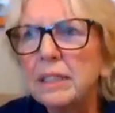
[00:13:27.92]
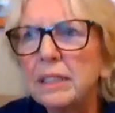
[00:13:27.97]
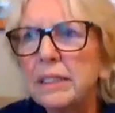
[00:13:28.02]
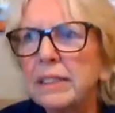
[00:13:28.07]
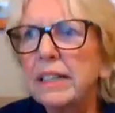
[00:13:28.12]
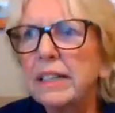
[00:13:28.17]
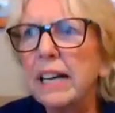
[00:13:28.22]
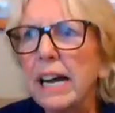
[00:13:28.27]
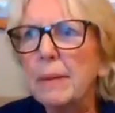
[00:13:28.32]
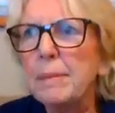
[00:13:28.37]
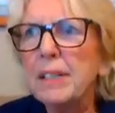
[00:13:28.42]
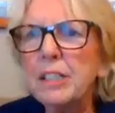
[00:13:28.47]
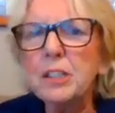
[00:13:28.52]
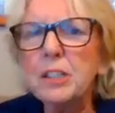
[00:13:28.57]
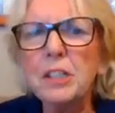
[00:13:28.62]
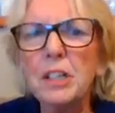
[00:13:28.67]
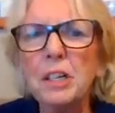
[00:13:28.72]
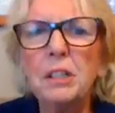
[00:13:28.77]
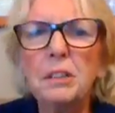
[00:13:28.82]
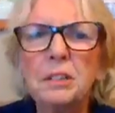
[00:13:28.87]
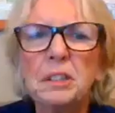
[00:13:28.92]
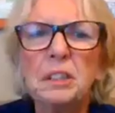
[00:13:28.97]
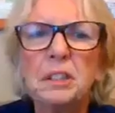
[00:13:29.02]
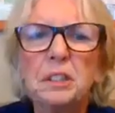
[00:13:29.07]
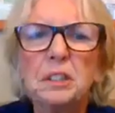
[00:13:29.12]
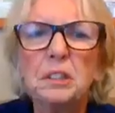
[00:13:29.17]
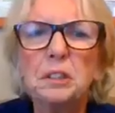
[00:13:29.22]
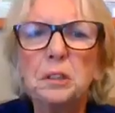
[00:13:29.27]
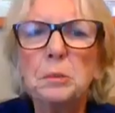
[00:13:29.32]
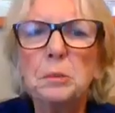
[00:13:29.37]
comedy shows and
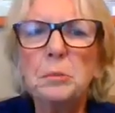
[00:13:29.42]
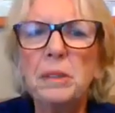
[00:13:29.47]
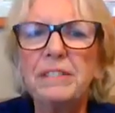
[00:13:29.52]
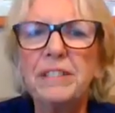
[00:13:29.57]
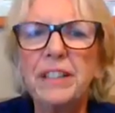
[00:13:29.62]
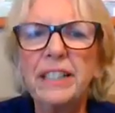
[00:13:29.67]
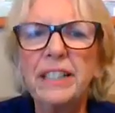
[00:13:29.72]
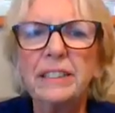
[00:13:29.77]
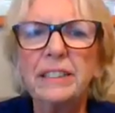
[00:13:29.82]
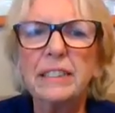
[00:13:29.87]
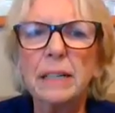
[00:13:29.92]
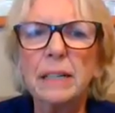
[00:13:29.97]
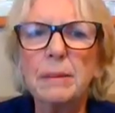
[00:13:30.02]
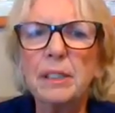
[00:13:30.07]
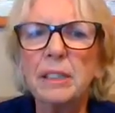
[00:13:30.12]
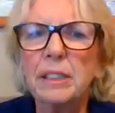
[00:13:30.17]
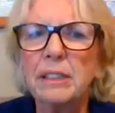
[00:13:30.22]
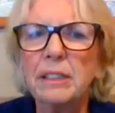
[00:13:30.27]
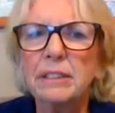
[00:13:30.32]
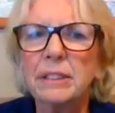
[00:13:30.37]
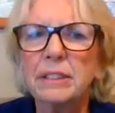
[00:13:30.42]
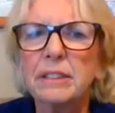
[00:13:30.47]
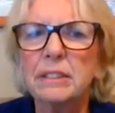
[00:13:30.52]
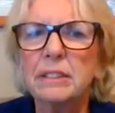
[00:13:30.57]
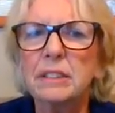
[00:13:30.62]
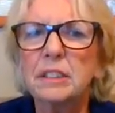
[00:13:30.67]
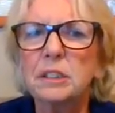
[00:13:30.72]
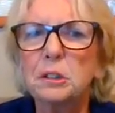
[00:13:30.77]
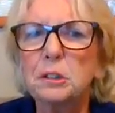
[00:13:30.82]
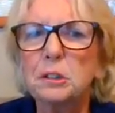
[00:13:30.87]
Zoom events. How about you? You
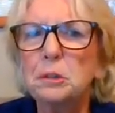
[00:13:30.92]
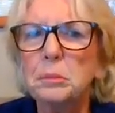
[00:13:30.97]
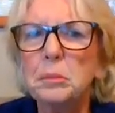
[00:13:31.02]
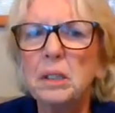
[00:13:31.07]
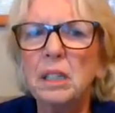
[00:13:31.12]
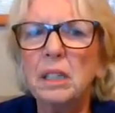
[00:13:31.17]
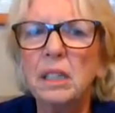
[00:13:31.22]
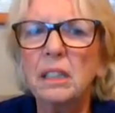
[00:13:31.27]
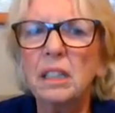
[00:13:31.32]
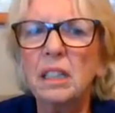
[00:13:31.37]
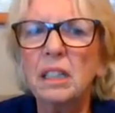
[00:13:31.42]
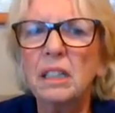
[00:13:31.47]
doing Zoom a lot?